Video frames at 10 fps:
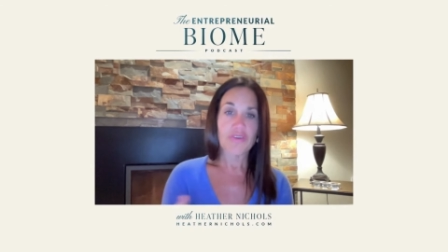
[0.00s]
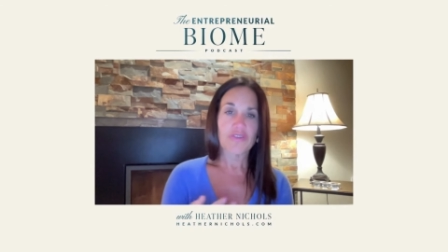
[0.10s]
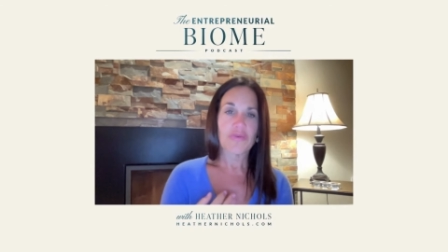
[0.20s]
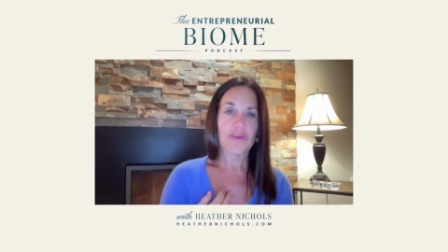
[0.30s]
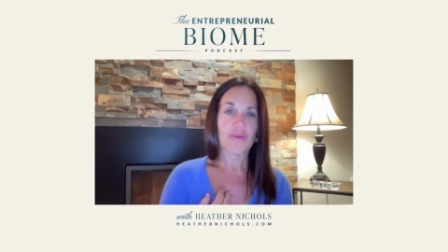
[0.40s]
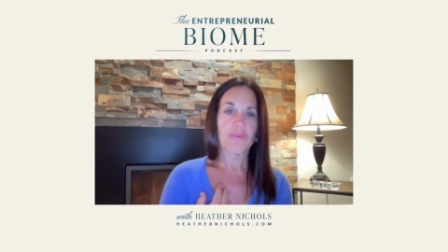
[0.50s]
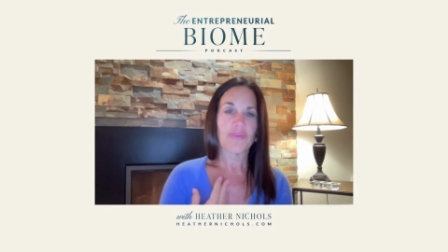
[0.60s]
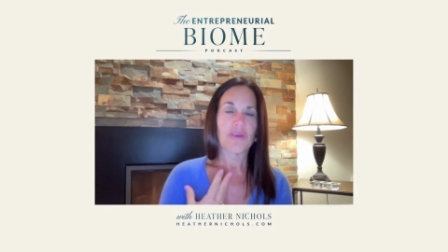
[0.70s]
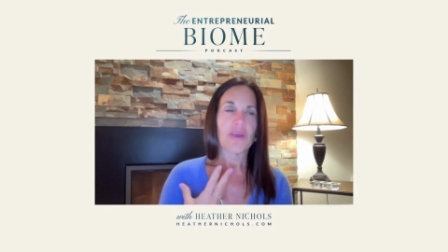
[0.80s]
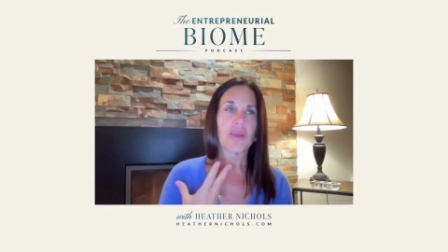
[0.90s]
It just
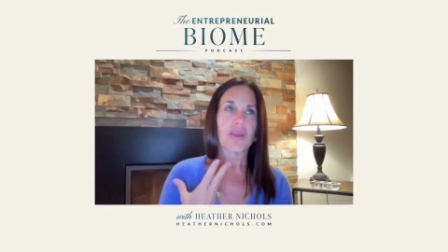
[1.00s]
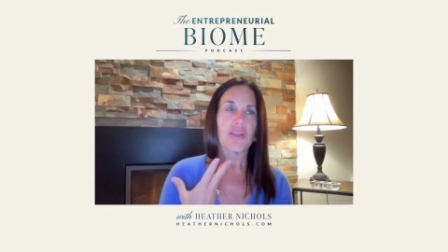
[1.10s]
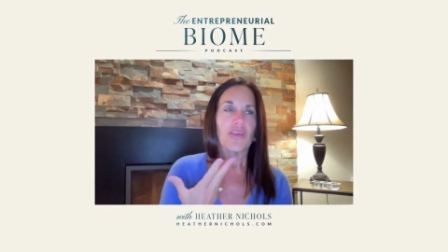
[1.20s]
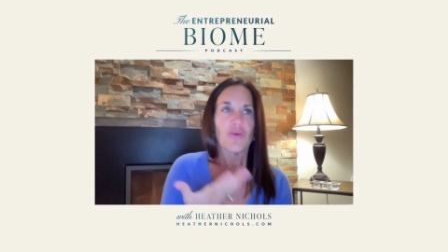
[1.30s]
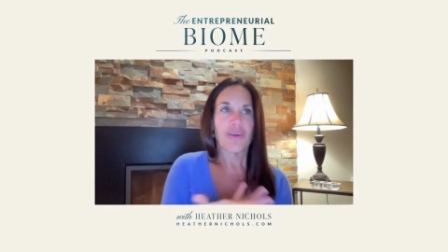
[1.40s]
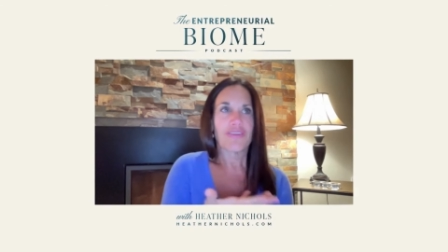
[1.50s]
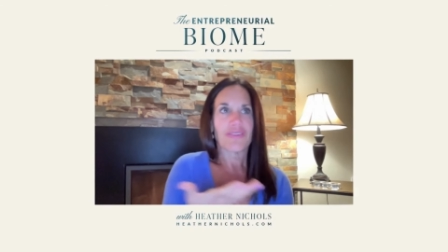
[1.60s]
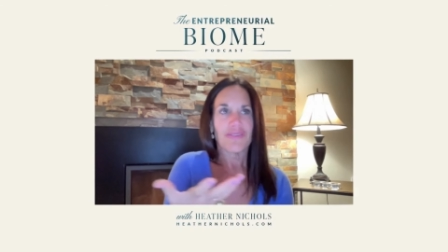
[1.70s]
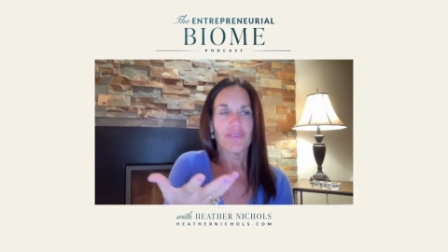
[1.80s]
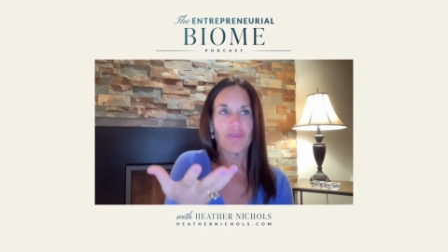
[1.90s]
becomes, you get
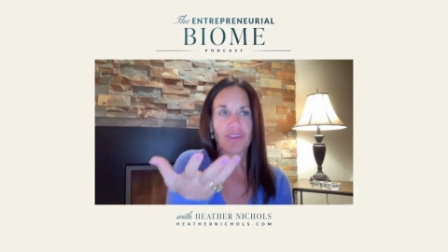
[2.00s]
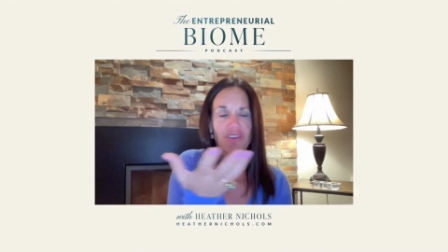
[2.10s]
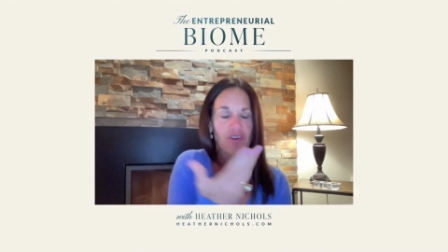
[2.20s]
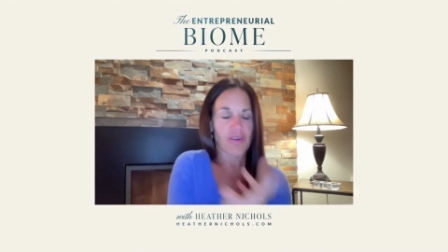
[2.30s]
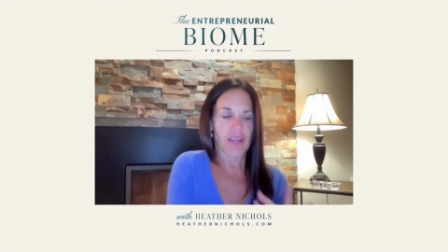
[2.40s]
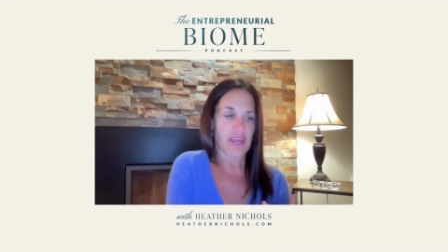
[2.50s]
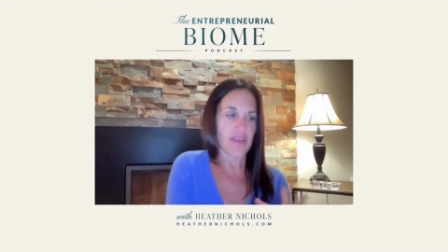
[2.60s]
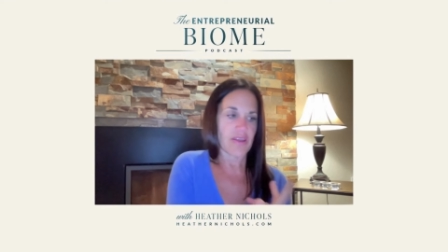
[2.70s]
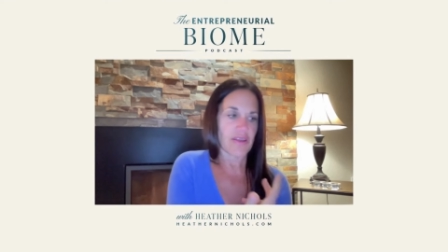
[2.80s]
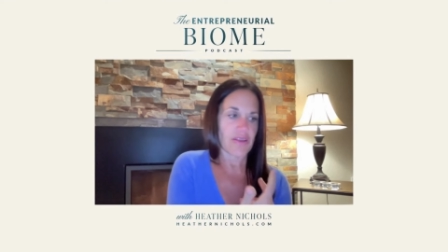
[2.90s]
to, you get to
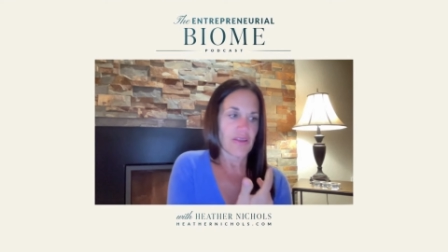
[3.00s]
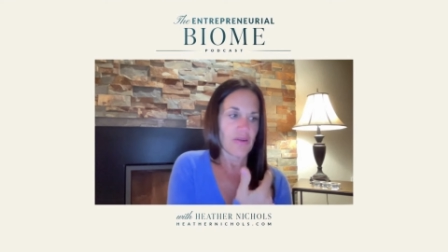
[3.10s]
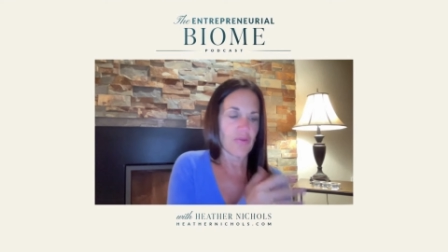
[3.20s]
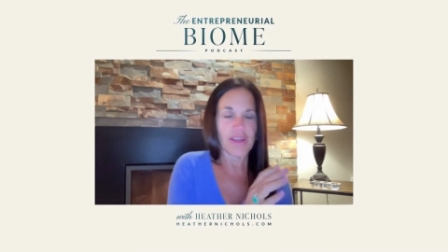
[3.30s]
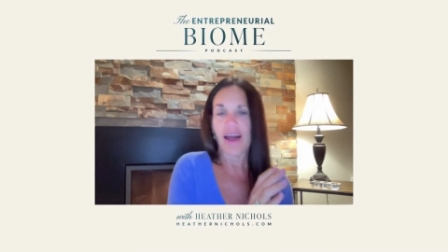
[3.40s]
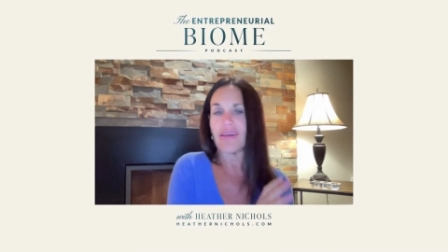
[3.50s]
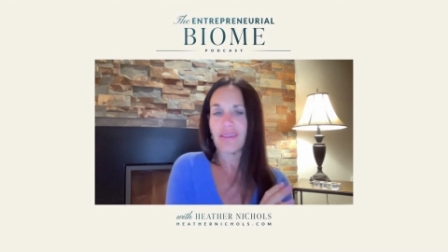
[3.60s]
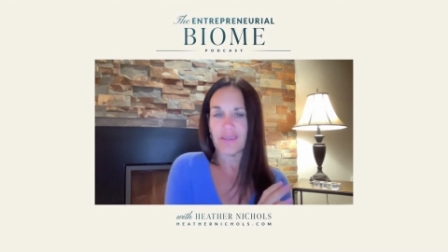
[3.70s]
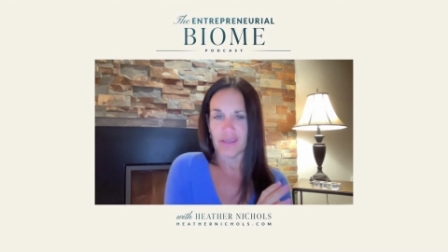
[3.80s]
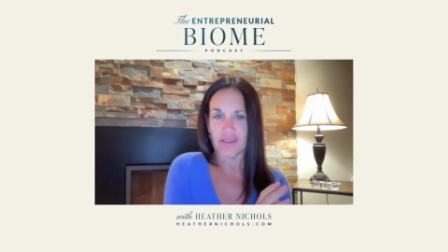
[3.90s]
create a
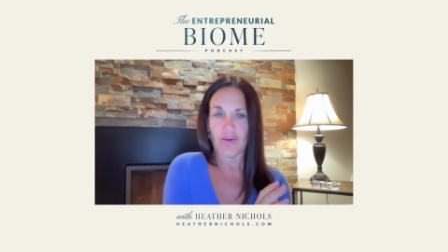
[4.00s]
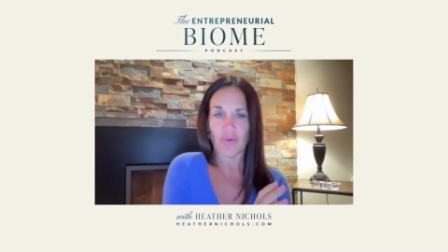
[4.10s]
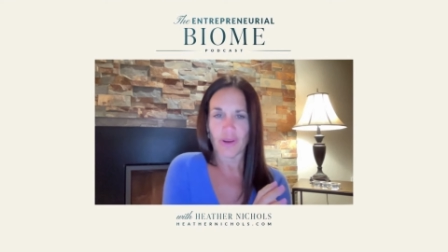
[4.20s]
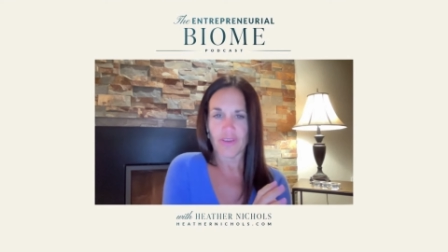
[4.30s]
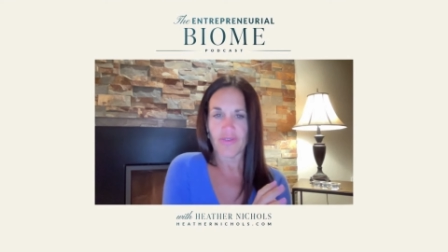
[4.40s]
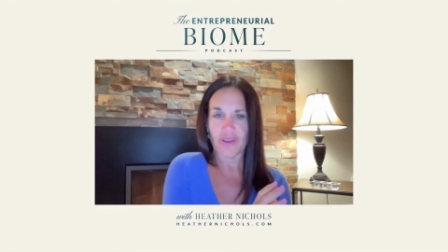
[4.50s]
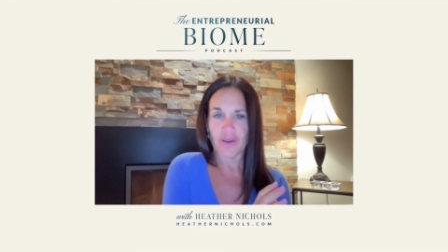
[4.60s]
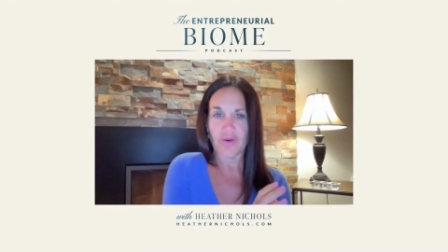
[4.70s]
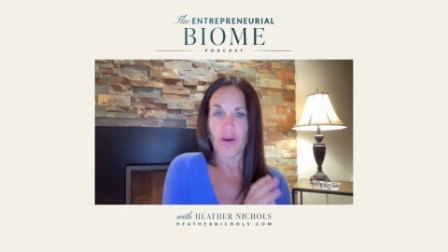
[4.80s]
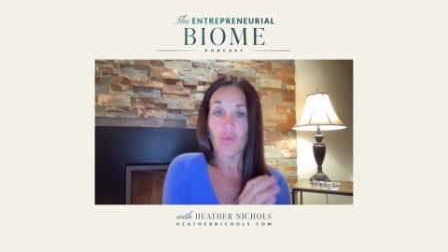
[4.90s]
reality that works for
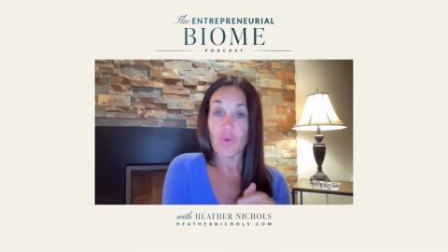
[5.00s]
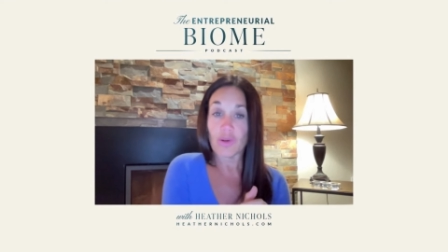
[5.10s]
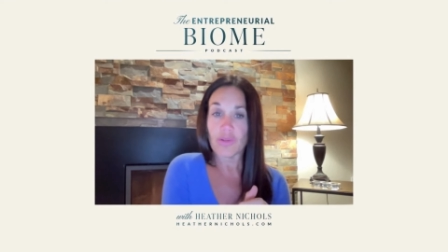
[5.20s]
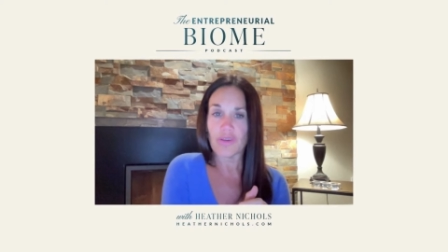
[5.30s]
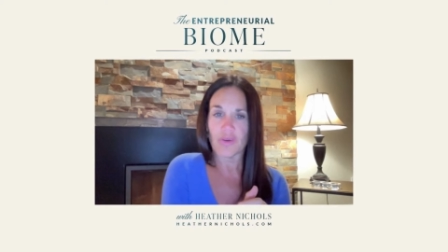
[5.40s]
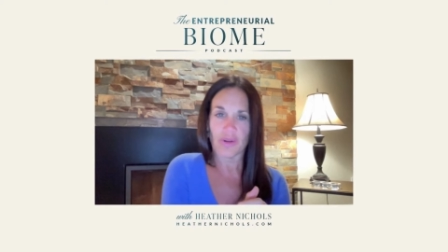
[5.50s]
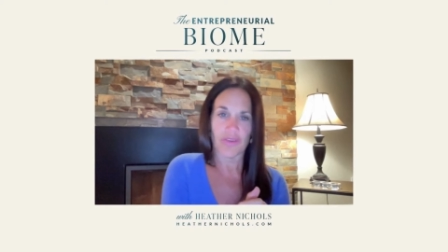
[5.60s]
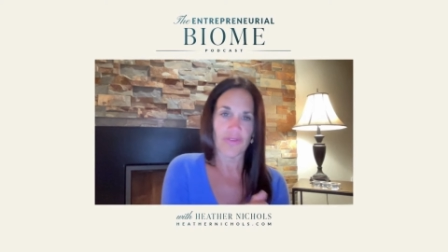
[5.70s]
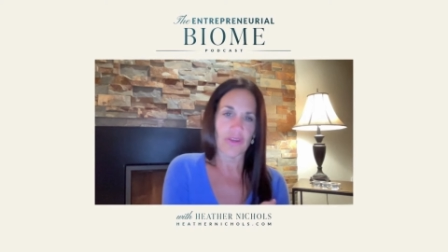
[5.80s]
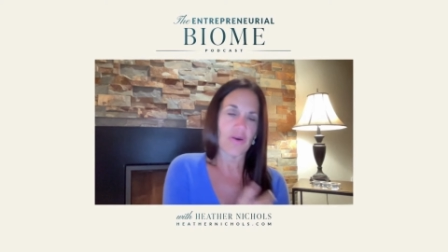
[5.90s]
you, a world that
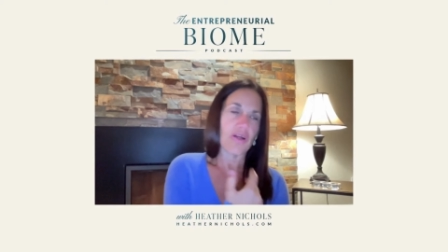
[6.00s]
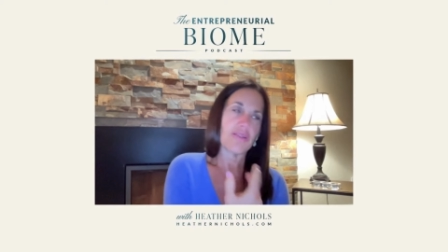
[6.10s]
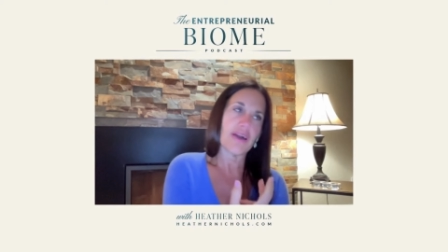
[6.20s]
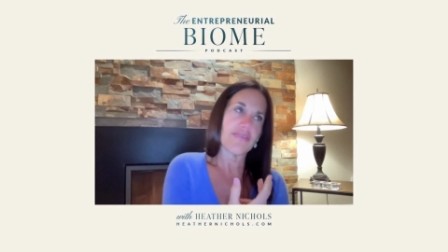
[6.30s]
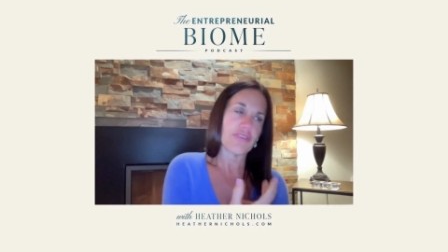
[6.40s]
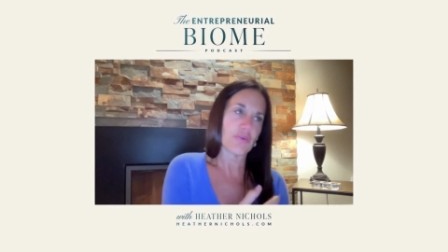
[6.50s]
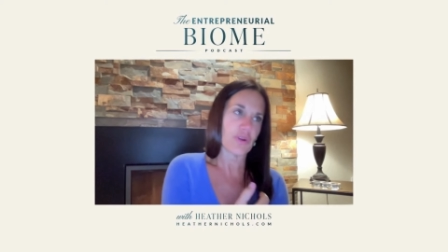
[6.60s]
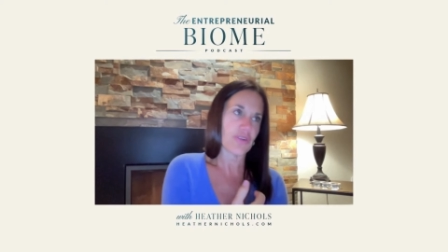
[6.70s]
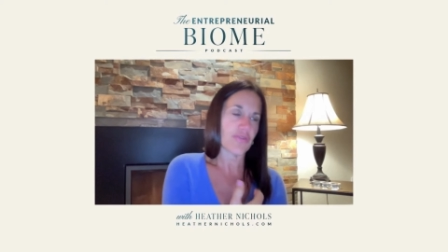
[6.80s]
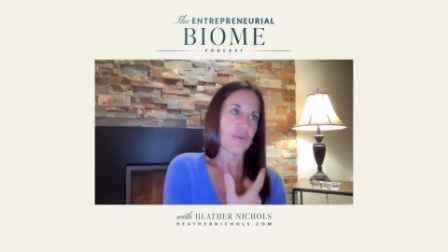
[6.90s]
works for you, a life that
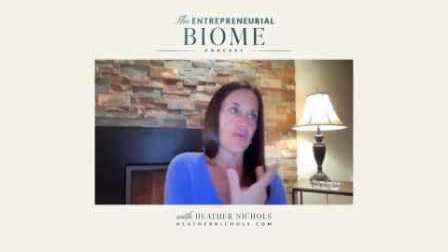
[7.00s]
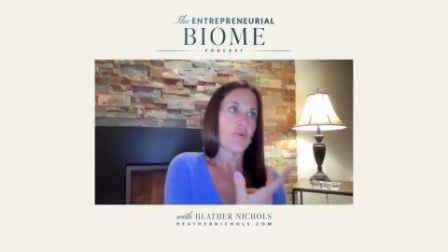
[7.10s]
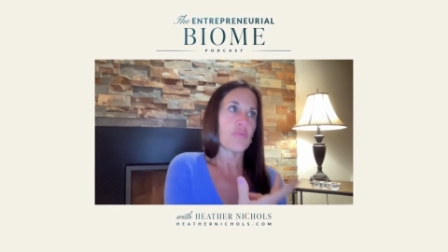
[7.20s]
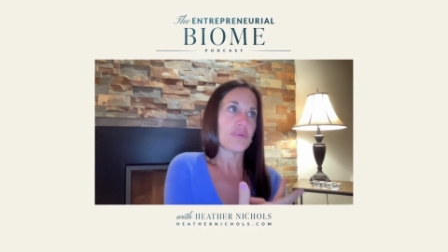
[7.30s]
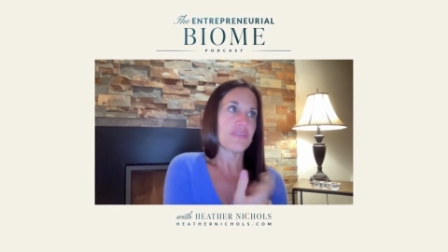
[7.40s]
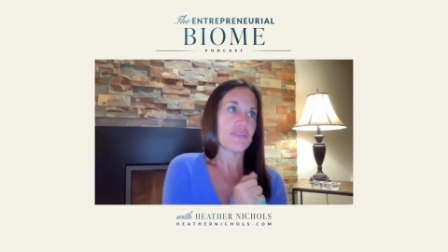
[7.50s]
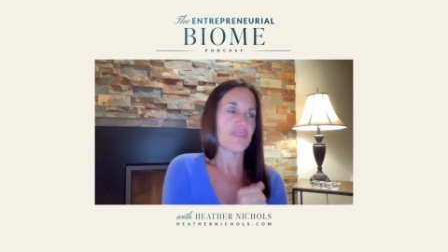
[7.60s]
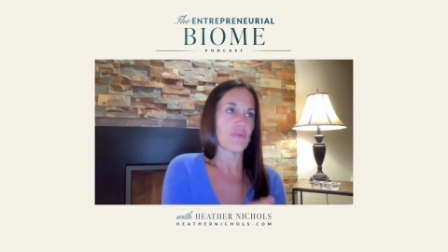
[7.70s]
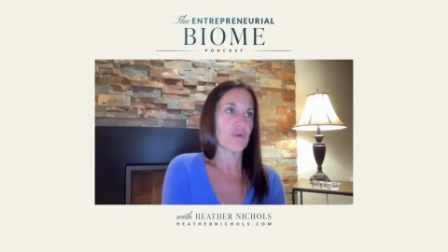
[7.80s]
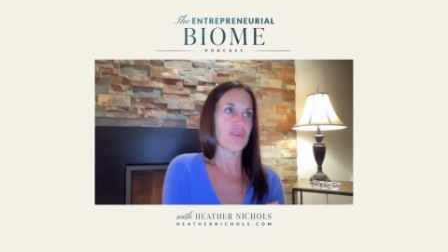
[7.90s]
works for you, business
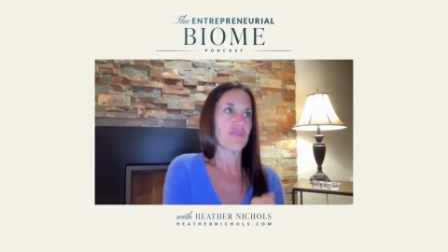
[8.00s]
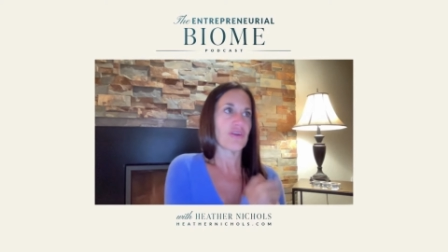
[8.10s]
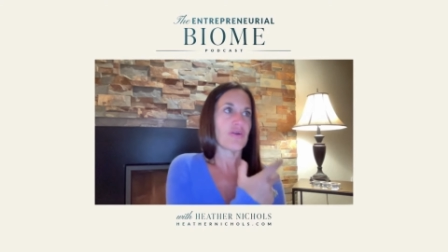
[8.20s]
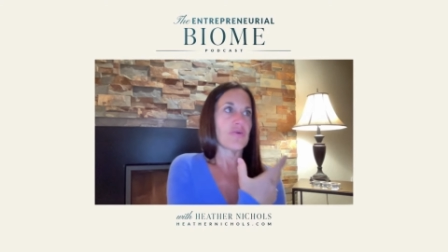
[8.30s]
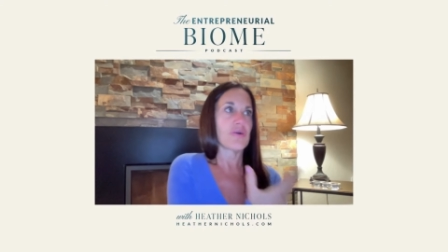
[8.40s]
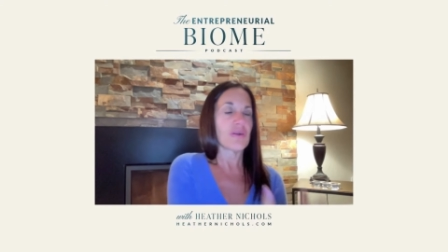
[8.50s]
that works for you,